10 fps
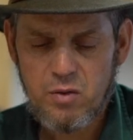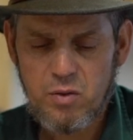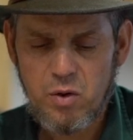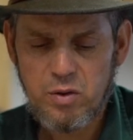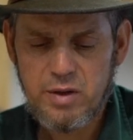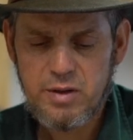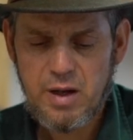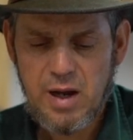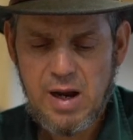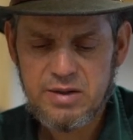Roland
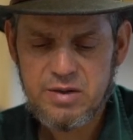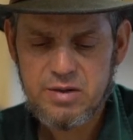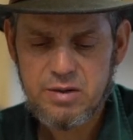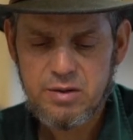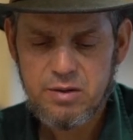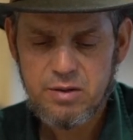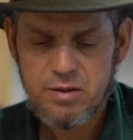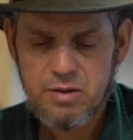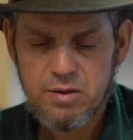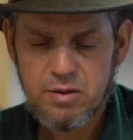asks,
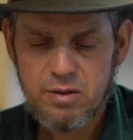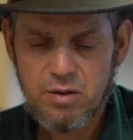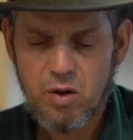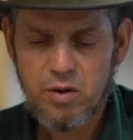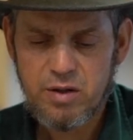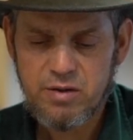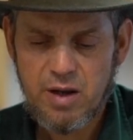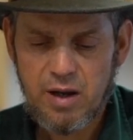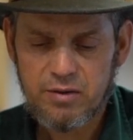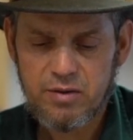no, he doesn't
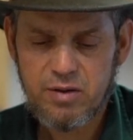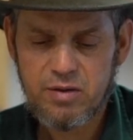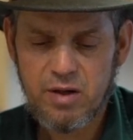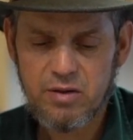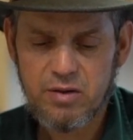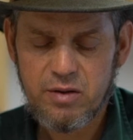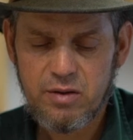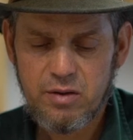ask. He says,